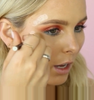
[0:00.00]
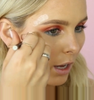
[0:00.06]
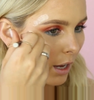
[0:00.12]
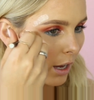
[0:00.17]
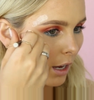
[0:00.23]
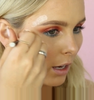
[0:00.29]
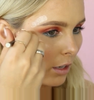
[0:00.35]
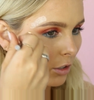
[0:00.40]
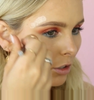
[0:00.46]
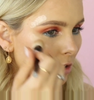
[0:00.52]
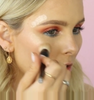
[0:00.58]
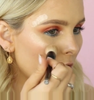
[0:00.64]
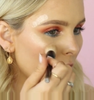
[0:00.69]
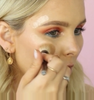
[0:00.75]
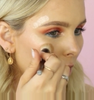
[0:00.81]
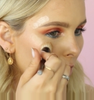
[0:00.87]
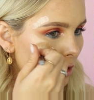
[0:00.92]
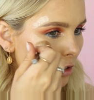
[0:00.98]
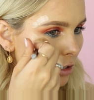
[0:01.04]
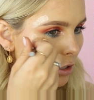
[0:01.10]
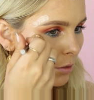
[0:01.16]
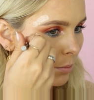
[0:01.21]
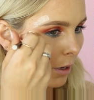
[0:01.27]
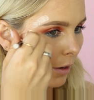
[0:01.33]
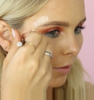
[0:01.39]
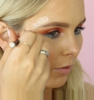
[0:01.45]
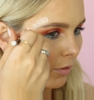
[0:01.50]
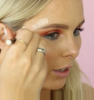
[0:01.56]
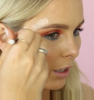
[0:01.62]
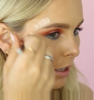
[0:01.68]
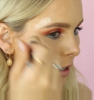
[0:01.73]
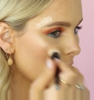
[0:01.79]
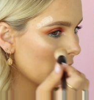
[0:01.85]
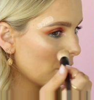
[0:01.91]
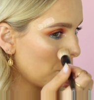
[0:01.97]
And usually I just use my
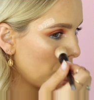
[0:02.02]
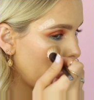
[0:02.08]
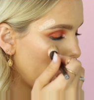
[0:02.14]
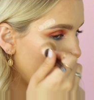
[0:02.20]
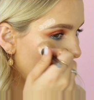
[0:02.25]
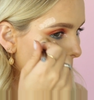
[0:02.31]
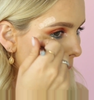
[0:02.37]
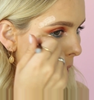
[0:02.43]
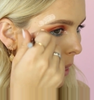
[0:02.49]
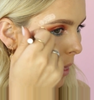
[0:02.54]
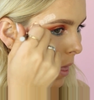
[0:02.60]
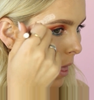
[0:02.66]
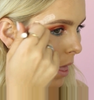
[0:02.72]
fingers, but I'm